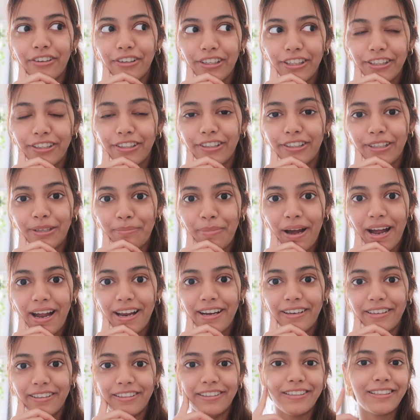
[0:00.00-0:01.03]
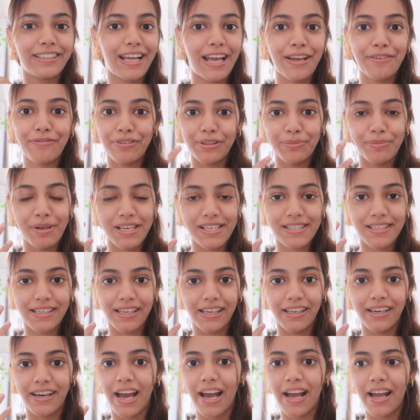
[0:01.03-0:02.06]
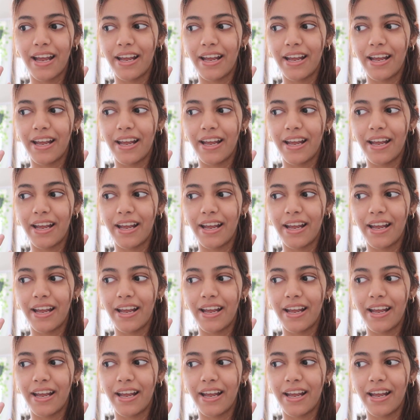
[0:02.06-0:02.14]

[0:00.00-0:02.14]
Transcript: really bad time with my skin.